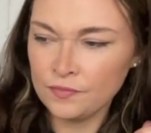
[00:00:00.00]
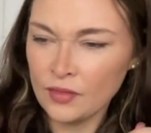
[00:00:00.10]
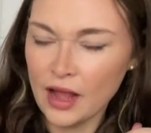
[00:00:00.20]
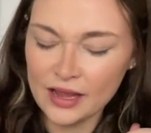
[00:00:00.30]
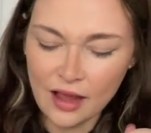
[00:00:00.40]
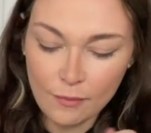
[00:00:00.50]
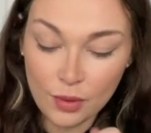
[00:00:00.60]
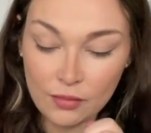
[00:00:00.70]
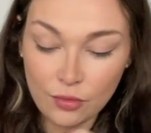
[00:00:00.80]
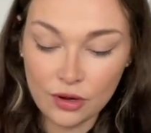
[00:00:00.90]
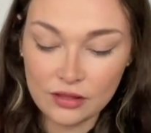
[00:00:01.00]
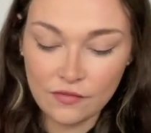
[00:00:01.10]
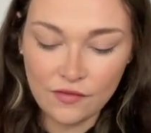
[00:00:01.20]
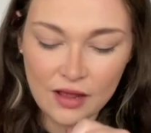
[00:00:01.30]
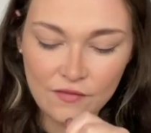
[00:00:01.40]
I can't pinpoint the
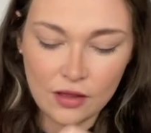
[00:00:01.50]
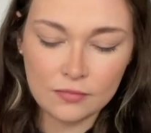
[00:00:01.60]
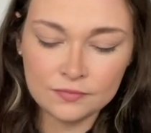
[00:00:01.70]
flavor.